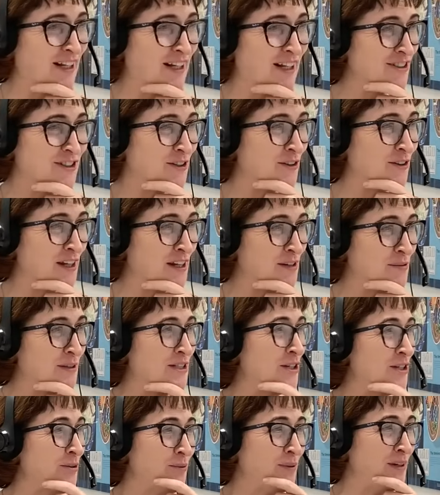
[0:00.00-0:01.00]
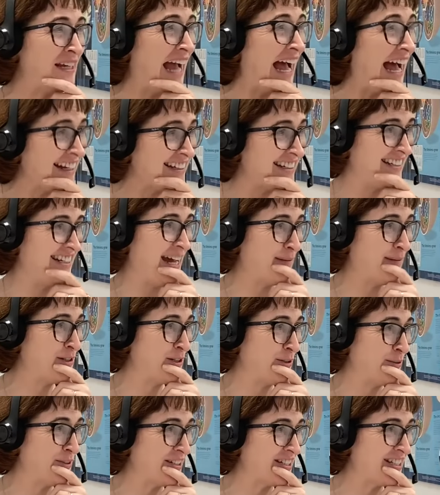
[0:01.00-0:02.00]
I just don't think we do. We can't adapt
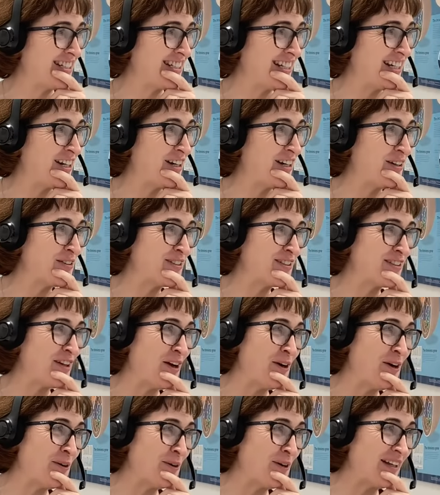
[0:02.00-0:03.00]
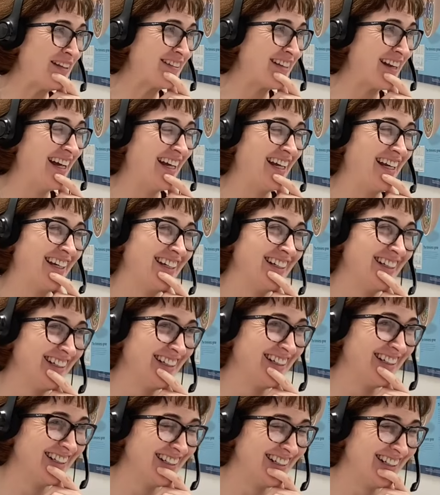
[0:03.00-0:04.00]
to it, you know. So it's
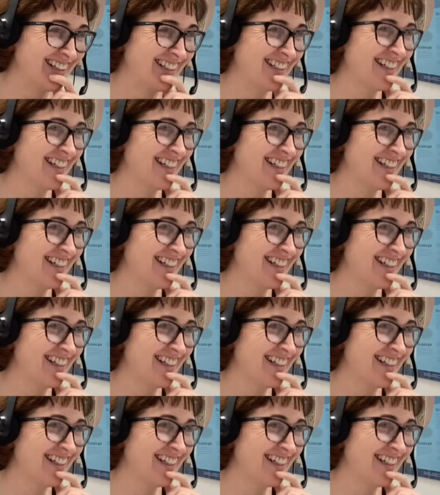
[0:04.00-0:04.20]
like,